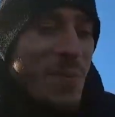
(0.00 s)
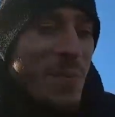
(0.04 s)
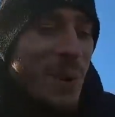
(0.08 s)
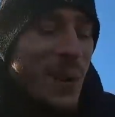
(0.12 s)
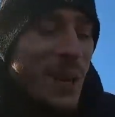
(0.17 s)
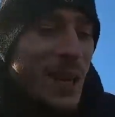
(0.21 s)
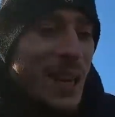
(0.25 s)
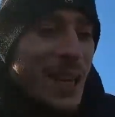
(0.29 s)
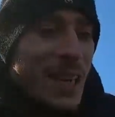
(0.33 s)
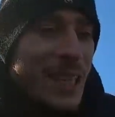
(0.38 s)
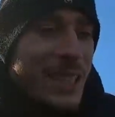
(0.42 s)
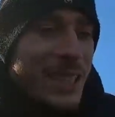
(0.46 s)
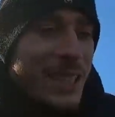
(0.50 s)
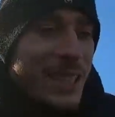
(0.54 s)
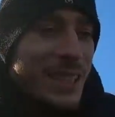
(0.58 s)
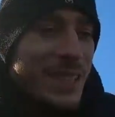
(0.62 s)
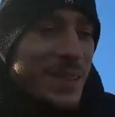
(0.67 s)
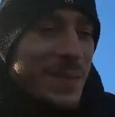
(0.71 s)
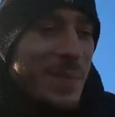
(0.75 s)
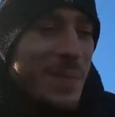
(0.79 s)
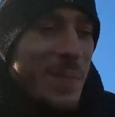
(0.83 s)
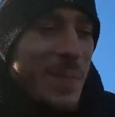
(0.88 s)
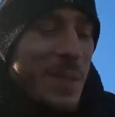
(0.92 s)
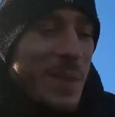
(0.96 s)
but
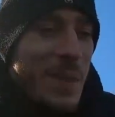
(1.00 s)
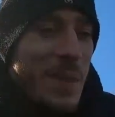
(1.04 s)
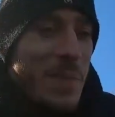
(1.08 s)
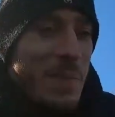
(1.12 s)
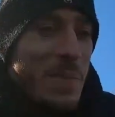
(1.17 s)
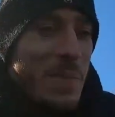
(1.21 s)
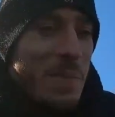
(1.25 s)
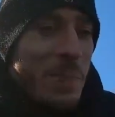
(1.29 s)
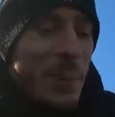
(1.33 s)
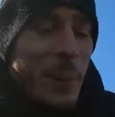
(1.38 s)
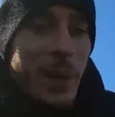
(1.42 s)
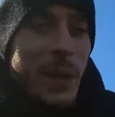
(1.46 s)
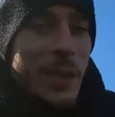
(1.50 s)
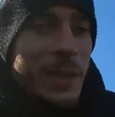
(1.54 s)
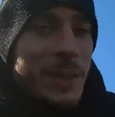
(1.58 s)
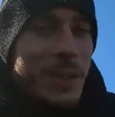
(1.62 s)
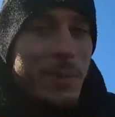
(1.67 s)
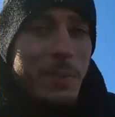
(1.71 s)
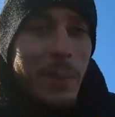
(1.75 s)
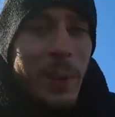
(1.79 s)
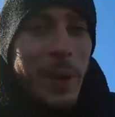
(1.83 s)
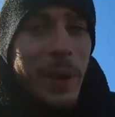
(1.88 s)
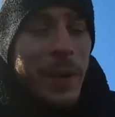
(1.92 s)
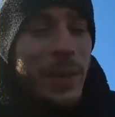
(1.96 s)
but it
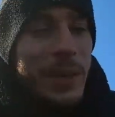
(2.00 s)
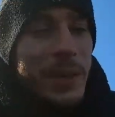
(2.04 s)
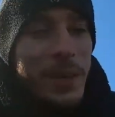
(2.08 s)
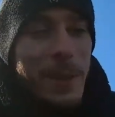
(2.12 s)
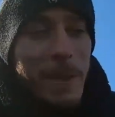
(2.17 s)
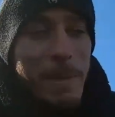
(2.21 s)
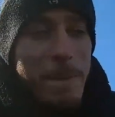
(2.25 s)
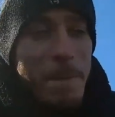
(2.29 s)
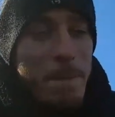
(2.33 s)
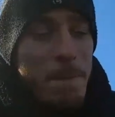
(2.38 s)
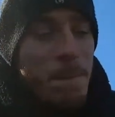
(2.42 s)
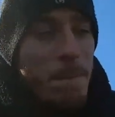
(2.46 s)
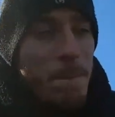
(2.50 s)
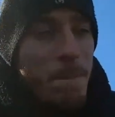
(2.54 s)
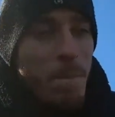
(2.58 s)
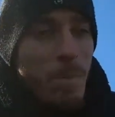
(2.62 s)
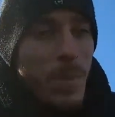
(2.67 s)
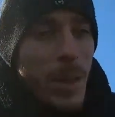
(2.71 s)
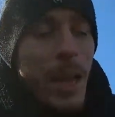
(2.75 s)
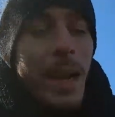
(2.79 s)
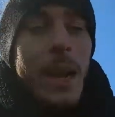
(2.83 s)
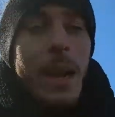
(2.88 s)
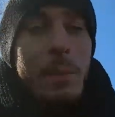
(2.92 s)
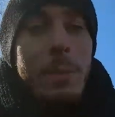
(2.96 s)
but
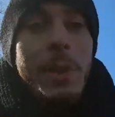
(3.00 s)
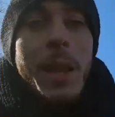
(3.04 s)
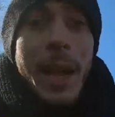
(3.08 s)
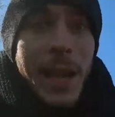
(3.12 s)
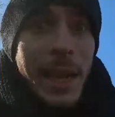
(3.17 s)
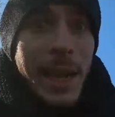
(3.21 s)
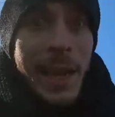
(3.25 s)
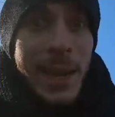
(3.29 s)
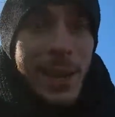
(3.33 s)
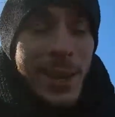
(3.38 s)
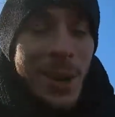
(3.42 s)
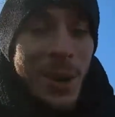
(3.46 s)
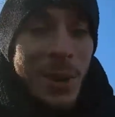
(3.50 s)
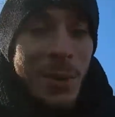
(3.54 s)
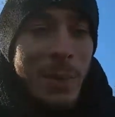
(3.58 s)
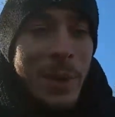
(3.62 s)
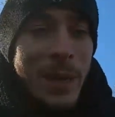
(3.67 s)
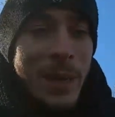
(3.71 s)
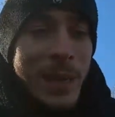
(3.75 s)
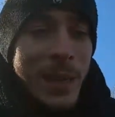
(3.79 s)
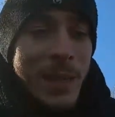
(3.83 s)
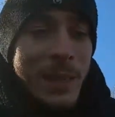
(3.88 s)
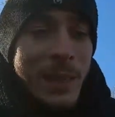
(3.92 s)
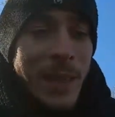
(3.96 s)
and i'm lucky you know
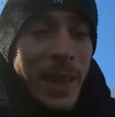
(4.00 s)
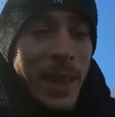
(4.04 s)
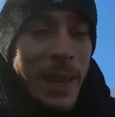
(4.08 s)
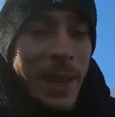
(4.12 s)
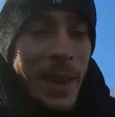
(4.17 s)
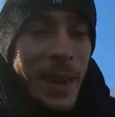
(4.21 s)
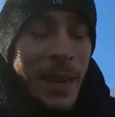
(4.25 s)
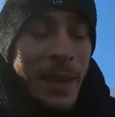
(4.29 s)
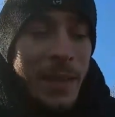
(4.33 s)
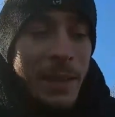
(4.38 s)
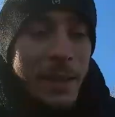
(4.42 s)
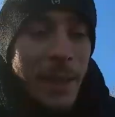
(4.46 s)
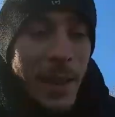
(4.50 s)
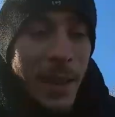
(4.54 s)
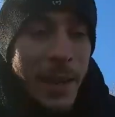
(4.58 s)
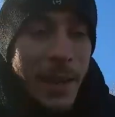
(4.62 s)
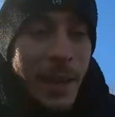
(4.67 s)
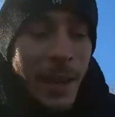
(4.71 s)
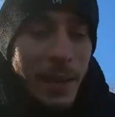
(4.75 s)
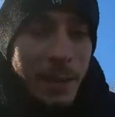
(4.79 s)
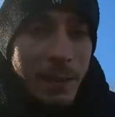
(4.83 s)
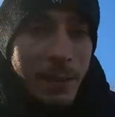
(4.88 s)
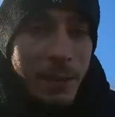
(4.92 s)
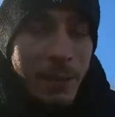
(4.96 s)
because i i, I
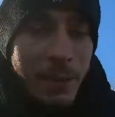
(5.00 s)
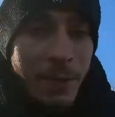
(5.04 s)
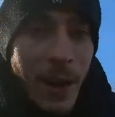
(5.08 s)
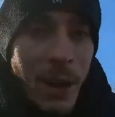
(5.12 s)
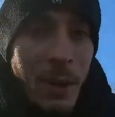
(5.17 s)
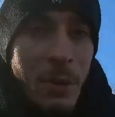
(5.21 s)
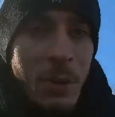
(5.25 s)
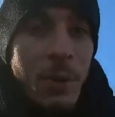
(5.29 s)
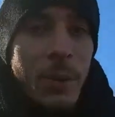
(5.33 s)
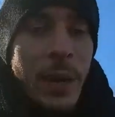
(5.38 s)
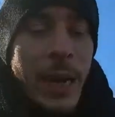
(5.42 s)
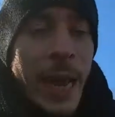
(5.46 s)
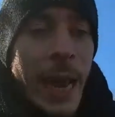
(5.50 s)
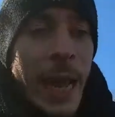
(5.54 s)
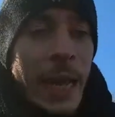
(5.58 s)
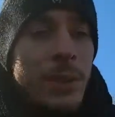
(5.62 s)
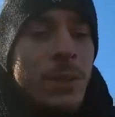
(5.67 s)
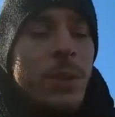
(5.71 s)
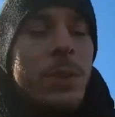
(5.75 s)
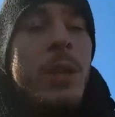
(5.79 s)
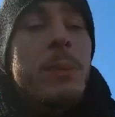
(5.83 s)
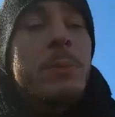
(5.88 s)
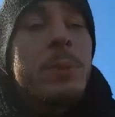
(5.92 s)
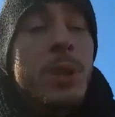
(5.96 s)
kind of found the right
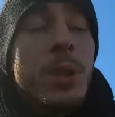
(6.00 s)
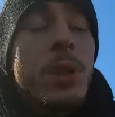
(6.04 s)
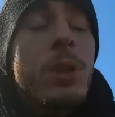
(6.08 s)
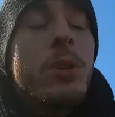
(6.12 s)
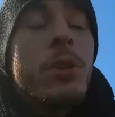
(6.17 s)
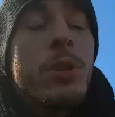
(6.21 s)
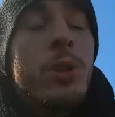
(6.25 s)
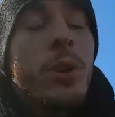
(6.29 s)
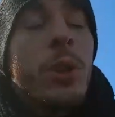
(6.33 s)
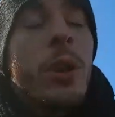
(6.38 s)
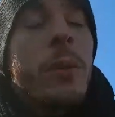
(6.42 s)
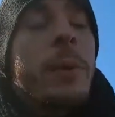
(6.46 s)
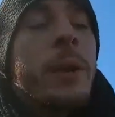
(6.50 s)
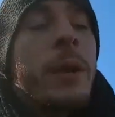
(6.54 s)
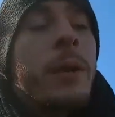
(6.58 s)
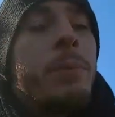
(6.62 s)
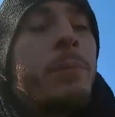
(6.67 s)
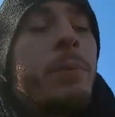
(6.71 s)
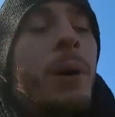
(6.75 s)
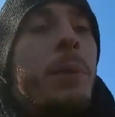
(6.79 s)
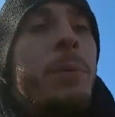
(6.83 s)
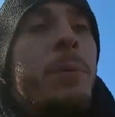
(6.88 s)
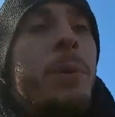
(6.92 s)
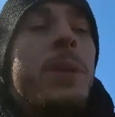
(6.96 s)
answers i'm still sure i'm going
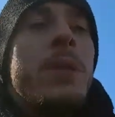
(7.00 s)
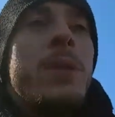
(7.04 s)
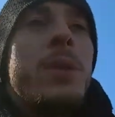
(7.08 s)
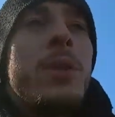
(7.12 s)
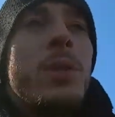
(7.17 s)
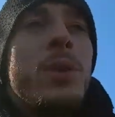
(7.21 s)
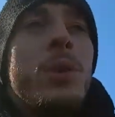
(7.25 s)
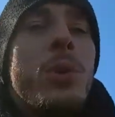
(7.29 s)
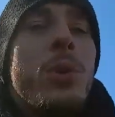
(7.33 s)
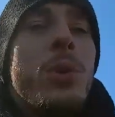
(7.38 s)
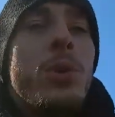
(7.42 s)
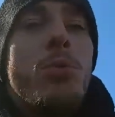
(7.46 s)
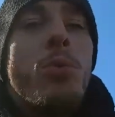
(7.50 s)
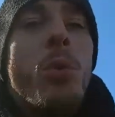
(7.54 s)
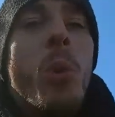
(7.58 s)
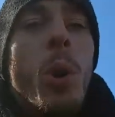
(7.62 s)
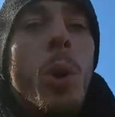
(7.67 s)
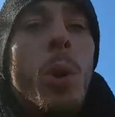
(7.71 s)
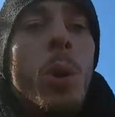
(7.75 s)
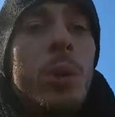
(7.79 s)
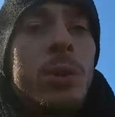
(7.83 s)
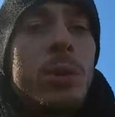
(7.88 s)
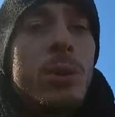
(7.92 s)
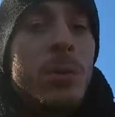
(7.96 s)
to bump into huge
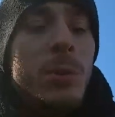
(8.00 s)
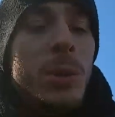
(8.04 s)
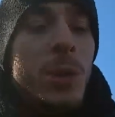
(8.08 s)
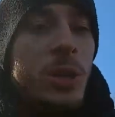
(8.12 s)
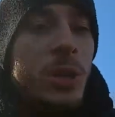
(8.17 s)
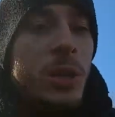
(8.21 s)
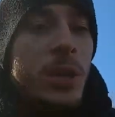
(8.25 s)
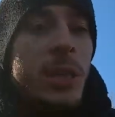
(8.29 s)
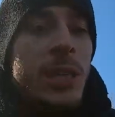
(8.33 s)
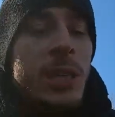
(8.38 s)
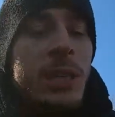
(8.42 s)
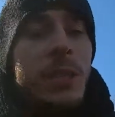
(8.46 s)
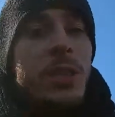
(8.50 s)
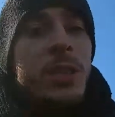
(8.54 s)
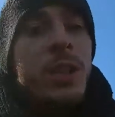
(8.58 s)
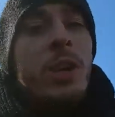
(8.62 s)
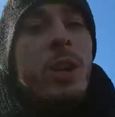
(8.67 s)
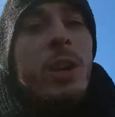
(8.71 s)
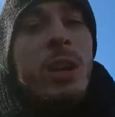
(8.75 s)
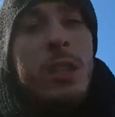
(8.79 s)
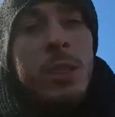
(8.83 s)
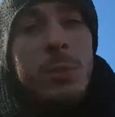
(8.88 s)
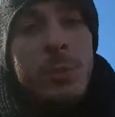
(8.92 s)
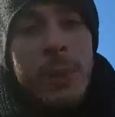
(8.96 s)
walls which are going to
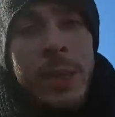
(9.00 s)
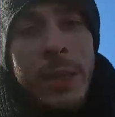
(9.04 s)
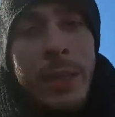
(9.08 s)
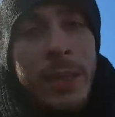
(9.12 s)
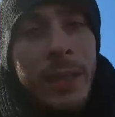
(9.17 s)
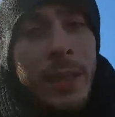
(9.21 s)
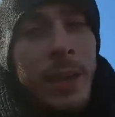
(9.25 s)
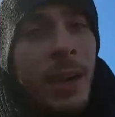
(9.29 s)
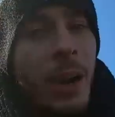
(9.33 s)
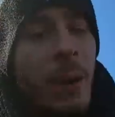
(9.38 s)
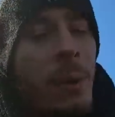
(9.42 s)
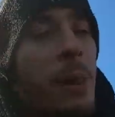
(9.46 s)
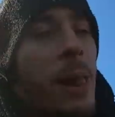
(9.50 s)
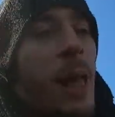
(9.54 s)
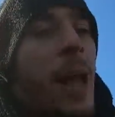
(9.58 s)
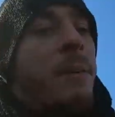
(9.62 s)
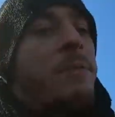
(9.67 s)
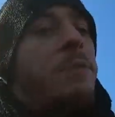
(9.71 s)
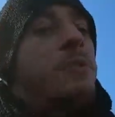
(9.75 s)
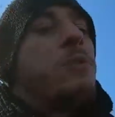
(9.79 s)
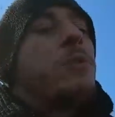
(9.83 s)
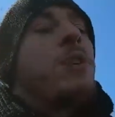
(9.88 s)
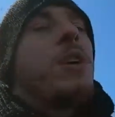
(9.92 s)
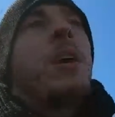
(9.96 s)
discourage me and then i will
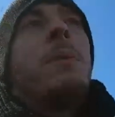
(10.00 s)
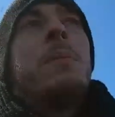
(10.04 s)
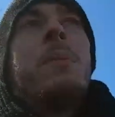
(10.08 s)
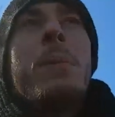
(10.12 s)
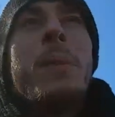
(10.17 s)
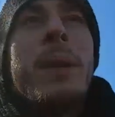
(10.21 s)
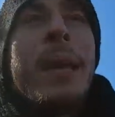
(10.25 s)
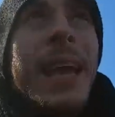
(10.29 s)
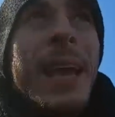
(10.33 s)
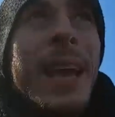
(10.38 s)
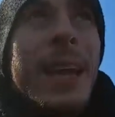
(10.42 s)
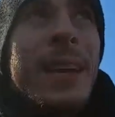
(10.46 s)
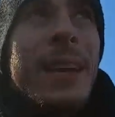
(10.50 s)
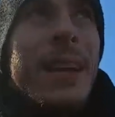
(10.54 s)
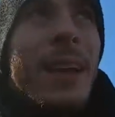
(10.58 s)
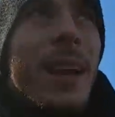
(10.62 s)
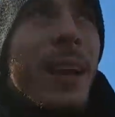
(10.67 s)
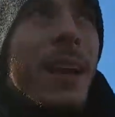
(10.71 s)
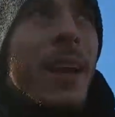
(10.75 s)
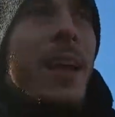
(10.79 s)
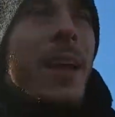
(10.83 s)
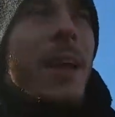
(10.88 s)
have to overcome them again